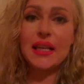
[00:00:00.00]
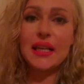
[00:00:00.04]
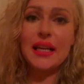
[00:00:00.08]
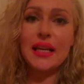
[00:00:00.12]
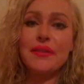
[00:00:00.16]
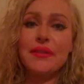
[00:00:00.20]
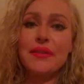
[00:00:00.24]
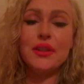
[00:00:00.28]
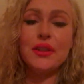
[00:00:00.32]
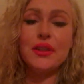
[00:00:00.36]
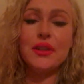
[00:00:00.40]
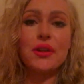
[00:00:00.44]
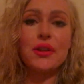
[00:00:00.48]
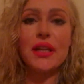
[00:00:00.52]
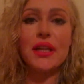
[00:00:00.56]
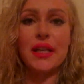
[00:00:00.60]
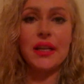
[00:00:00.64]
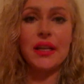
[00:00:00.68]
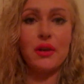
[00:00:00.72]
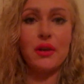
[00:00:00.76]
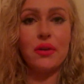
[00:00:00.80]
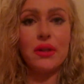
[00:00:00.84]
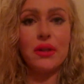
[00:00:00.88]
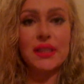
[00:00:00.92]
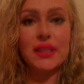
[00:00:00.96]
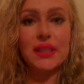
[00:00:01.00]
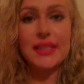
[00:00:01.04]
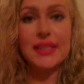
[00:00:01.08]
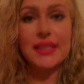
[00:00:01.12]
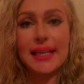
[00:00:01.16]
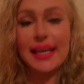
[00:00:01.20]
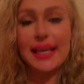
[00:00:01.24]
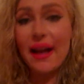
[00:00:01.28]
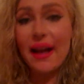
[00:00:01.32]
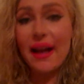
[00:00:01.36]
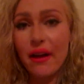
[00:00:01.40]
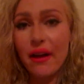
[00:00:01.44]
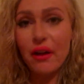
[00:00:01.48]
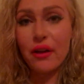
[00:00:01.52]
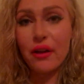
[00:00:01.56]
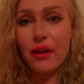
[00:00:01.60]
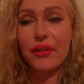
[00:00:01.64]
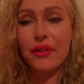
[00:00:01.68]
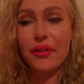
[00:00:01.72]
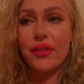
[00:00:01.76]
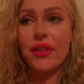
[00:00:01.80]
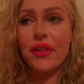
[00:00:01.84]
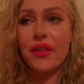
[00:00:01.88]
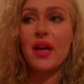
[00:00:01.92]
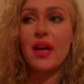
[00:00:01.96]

I have a degree in holistic health.